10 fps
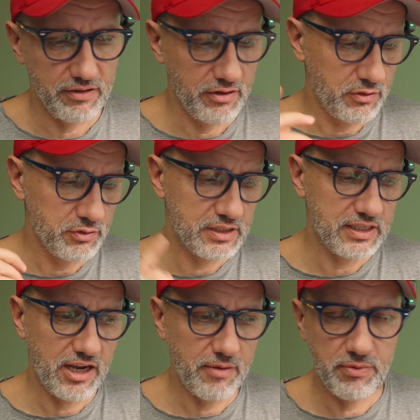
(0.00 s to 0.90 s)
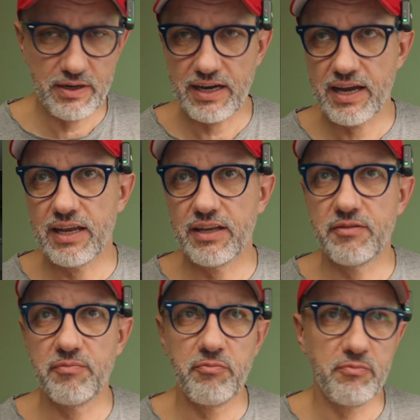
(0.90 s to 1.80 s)
Notes app had
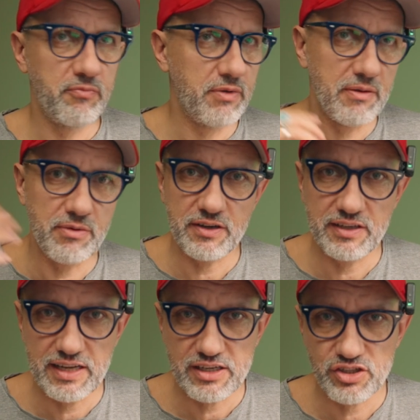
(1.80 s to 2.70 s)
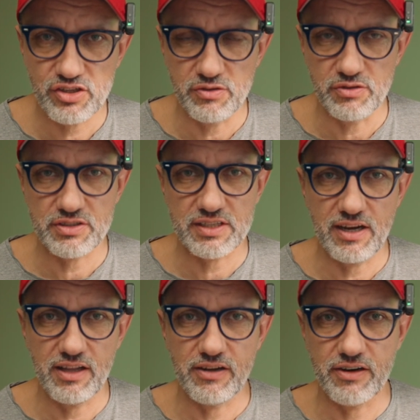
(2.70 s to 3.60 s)
paper textures
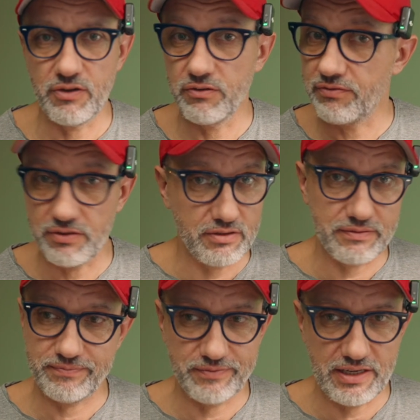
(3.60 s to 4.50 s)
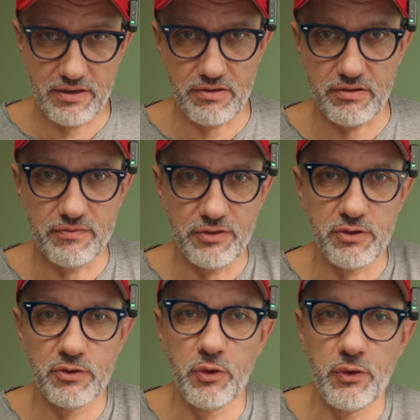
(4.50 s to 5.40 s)
all around for, I don't know,
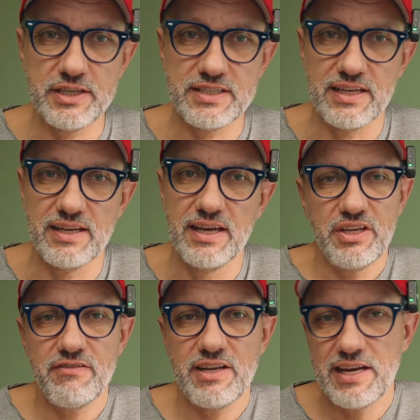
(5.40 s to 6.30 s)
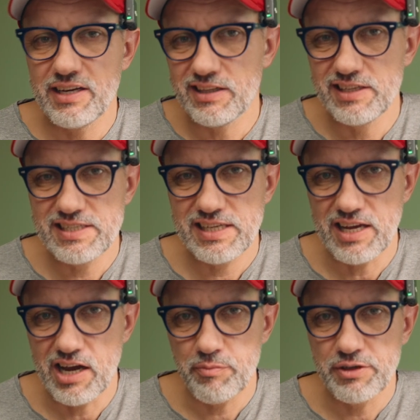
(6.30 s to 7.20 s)
no good reason. Even I released
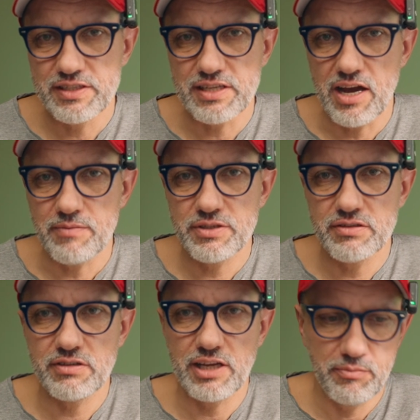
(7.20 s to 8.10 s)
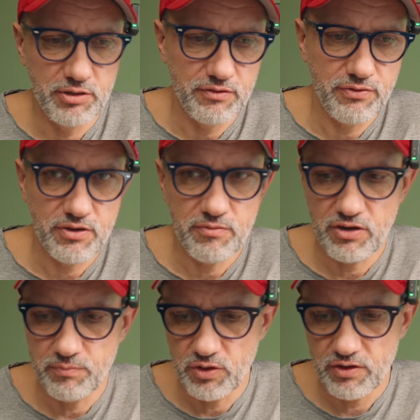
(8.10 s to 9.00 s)
app in the App Store and built for
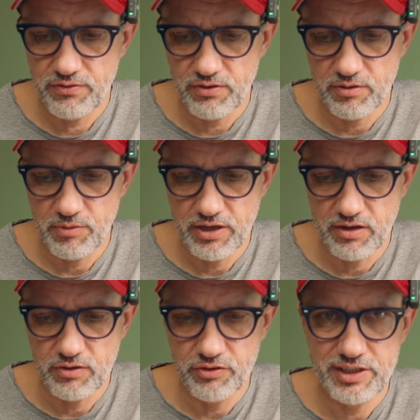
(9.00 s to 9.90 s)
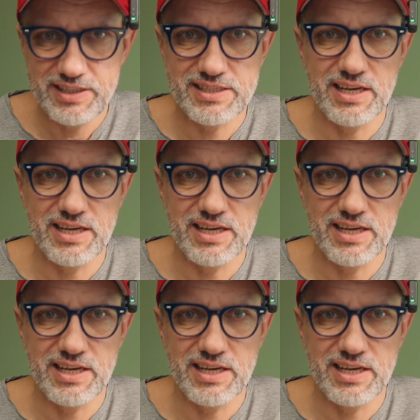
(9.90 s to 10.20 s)
more for my own needs.